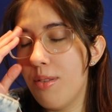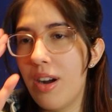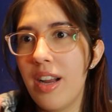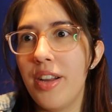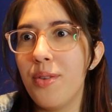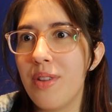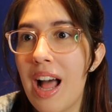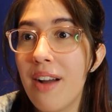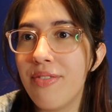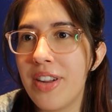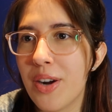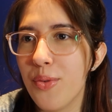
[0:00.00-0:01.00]
Why are you
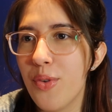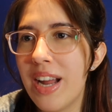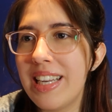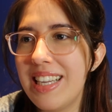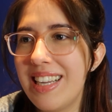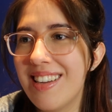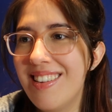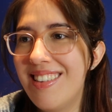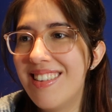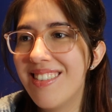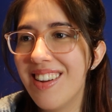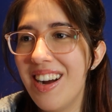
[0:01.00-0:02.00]
laughing already?
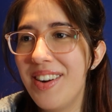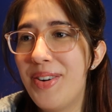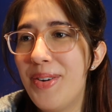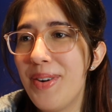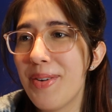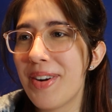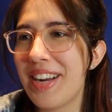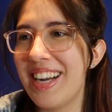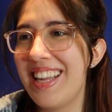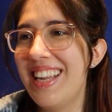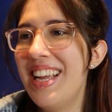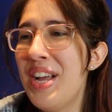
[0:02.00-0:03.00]
We were
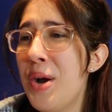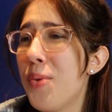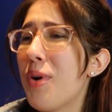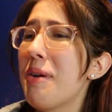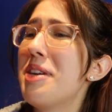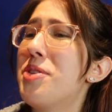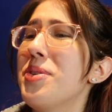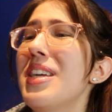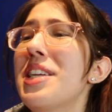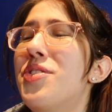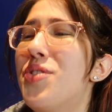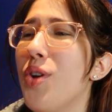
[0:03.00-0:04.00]
good. We were doing
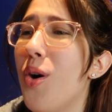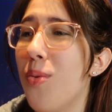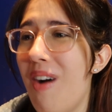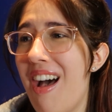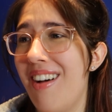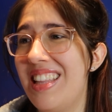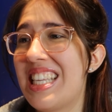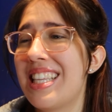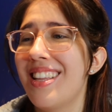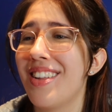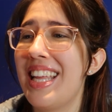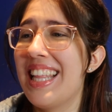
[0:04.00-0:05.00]
so well. This is
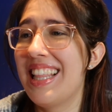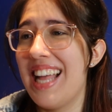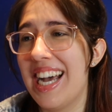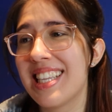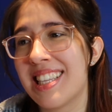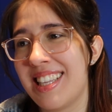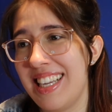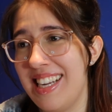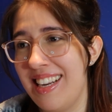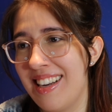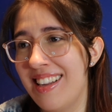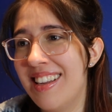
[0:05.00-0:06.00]
literally the last
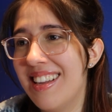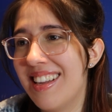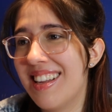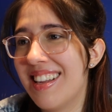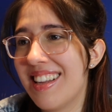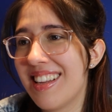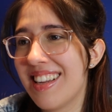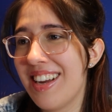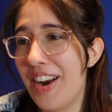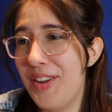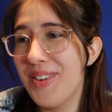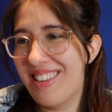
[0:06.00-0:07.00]
scene.
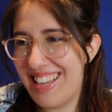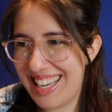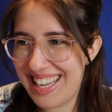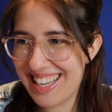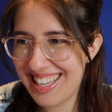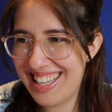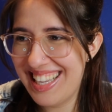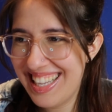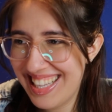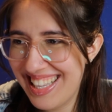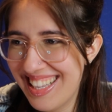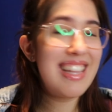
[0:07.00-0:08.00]
Are you kidding?
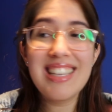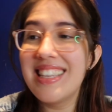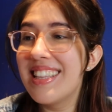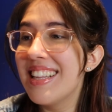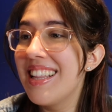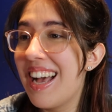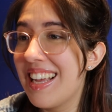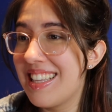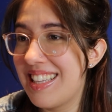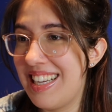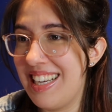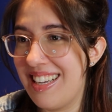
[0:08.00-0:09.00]
This is the
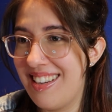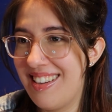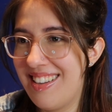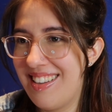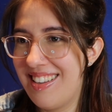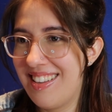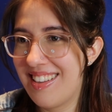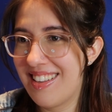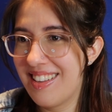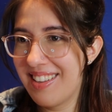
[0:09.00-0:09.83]
last scene. I'm sorry.